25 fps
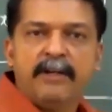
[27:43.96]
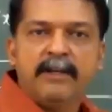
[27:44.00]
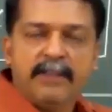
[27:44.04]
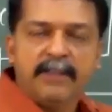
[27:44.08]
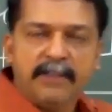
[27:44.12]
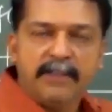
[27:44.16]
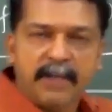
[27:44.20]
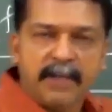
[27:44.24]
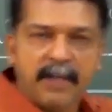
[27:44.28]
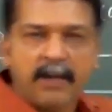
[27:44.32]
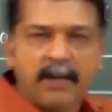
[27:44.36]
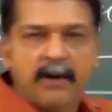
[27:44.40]

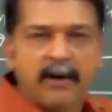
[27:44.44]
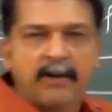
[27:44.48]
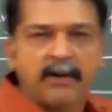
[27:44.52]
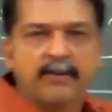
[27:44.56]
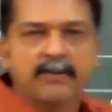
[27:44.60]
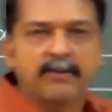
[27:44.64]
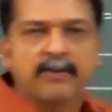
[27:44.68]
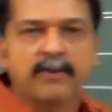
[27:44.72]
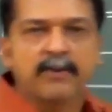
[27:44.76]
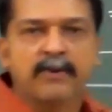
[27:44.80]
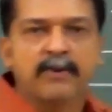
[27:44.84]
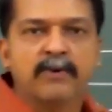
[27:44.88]
then
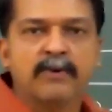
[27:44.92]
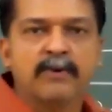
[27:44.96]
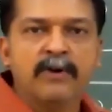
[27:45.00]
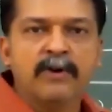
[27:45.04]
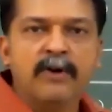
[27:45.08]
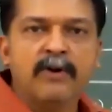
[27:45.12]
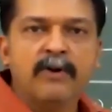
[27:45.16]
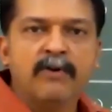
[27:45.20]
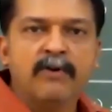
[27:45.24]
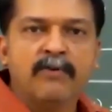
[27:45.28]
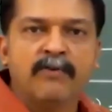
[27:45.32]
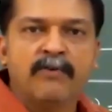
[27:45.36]
also
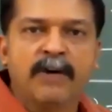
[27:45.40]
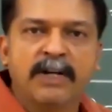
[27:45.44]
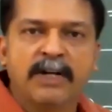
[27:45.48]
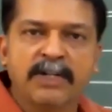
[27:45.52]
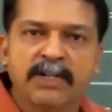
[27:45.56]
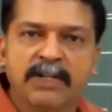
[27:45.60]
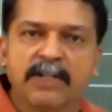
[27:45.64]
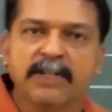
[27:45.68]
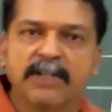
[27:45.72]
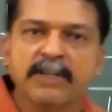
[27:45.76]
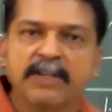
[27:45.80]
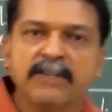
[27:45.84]

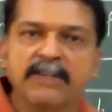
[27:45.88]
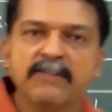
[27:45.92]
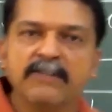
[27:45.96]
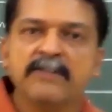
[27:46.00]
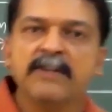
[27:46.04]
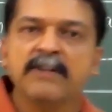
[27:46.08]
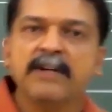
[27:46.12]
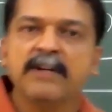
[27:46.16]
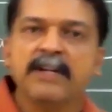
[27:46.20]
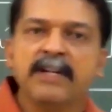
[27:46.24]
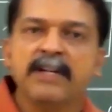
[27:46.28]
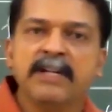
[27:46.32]
function
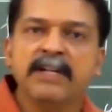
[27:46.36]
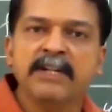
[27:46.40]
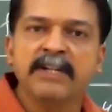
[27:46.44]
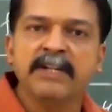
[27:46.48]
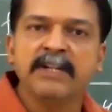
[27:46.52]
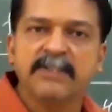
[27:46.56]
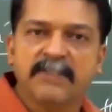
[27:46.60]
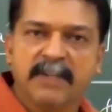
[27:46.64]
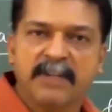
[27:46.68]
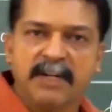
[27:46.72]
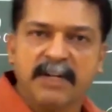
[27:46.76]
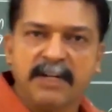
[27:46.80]
is
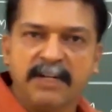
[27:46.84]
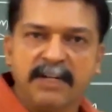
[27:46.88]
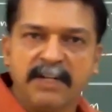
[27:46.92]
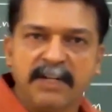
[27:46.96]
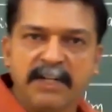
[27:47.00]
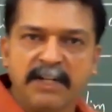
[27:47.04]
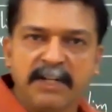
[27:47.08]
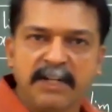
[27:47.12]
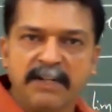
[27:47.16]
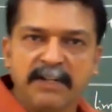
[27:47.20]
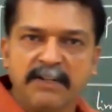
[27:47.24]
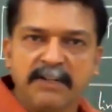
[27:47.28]

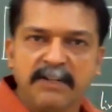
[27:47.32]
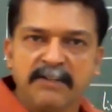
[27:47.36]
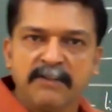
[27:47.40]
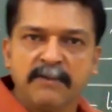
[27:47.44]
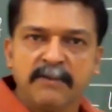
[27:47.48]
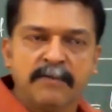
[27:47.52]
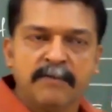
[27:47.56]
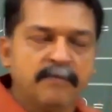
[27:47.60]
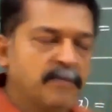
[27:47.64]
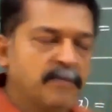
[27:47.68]
discontinuous.